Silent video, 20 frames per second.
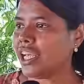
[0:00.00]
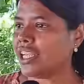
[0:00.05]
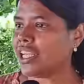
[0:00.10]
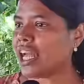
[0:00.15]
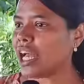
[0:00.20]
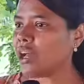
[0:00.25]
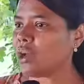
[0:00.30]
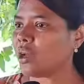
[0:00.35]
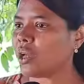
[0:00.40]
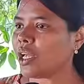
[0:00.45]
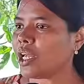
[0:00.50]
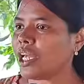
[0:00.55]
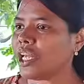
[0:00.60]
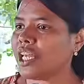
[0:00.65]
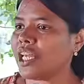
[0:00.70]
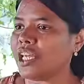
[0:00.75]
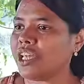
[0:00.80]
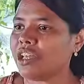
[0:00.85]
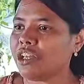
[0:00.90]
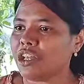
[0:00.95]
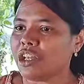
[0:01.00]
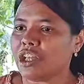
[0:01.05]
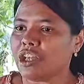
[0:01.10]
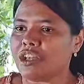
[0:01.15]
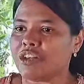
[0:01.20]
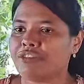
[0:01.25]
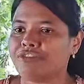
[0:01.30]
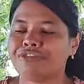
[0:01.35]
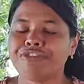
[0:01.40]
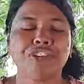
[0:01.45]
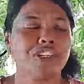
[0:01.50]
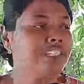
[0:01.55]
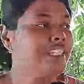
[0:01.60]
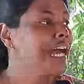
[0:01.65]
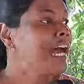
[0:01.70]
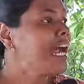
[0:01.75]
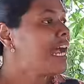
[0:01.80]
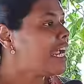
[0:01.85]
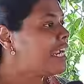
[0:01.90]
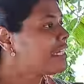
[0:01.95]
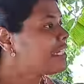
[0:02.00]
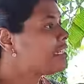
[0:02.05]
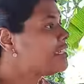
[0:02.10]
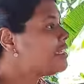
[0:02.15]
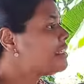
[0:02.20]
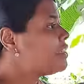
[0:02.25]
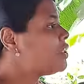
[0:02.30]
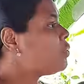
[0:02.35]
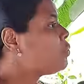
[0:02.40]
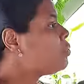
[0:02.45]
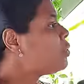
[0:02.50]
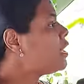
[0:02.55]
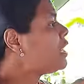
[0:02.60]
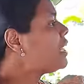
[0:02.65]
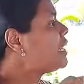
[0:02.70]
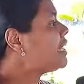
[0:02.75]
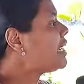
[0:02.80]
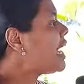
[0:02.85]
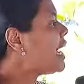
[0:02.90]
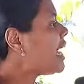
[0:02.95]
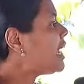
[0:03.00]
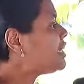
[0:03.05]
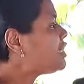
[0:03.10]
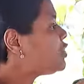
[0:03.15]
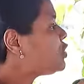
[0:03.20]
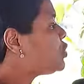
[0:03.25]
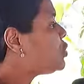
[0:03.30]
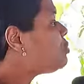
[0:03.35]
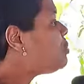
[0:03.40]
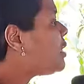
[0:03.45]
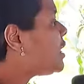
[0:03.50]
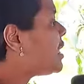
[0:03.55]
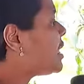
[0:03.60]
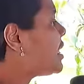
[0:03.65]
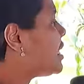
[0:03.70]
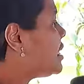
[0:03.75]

Now, for that, the word has to be